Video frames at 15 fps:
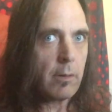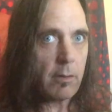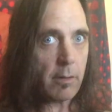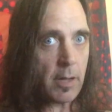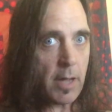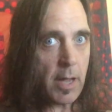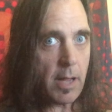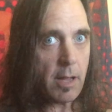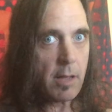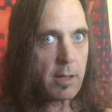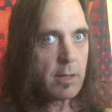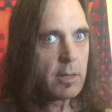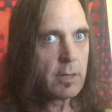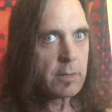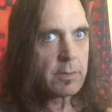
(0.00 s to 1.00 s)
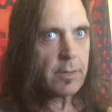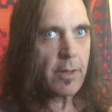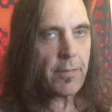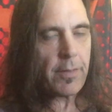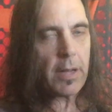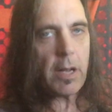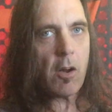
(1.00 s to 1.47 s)
Okay,
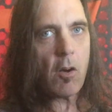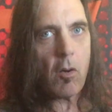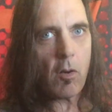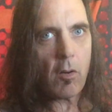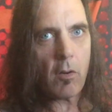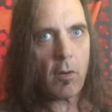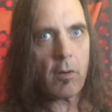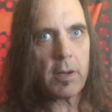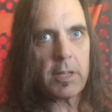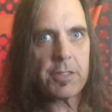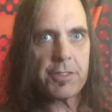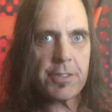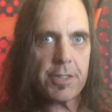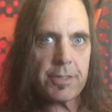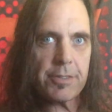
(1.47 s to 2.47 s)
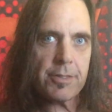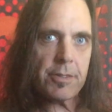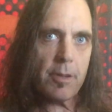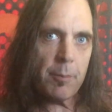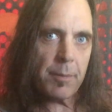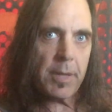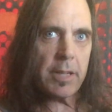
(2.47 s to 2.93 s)
nothing hard. It's just
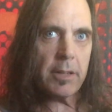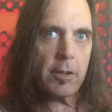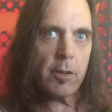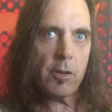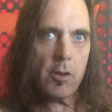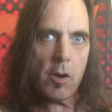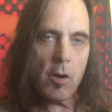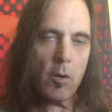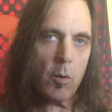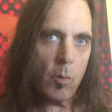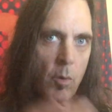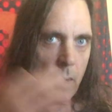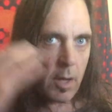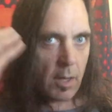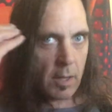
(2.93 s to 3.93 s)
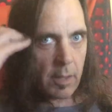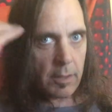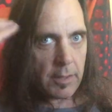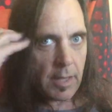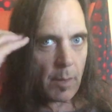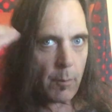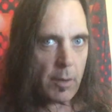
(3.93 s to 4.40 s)
something to know.
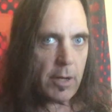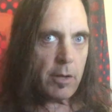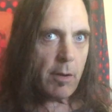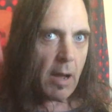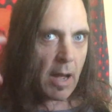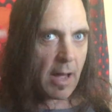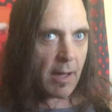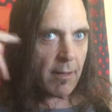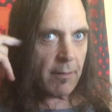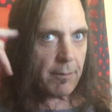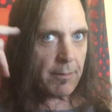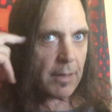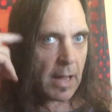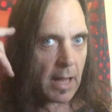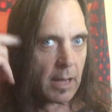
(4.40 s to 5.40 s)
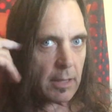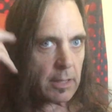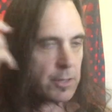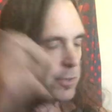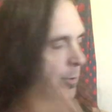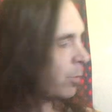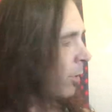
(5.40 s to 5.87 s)
That way you have that,
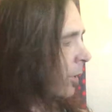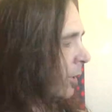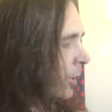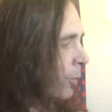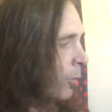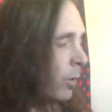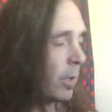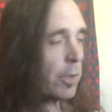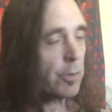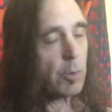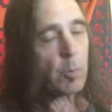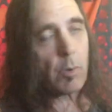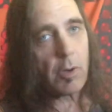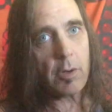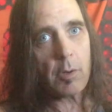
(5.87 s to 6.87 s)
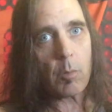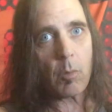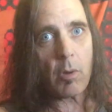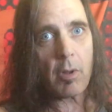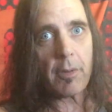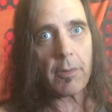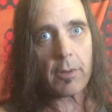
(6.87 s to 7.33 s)
because you really do want to know
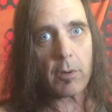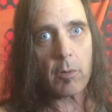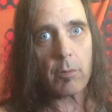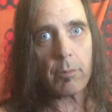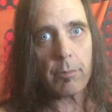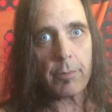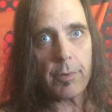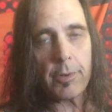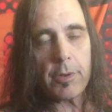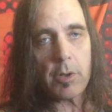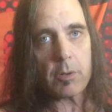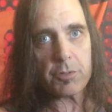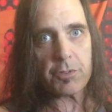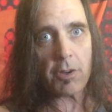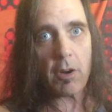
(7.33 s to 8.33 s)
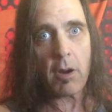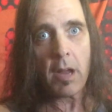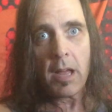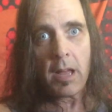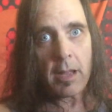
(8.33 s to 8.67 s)
where all the notes are.